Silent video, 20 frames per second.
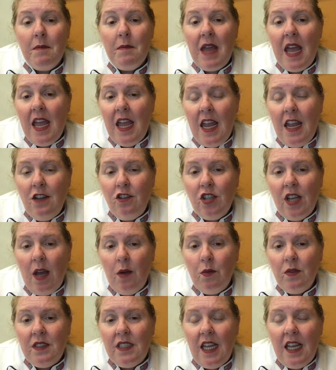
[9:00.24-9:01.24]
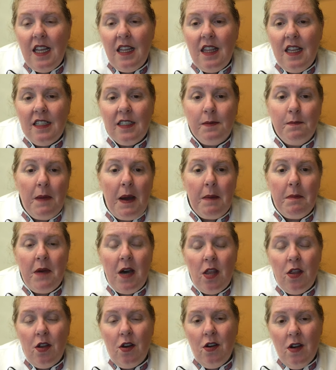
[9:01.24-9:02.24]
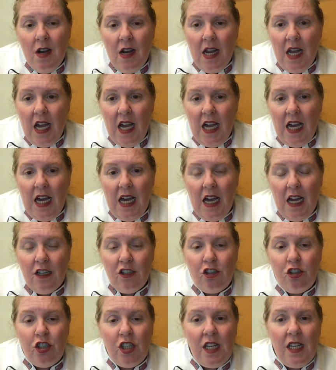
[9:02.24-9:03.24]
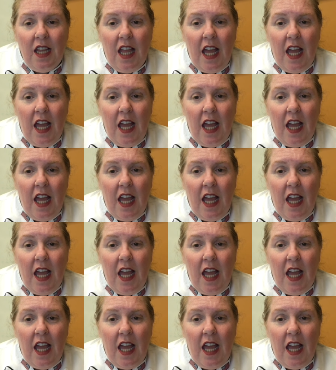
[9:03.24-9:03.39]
age, I will tell you this. My mother, if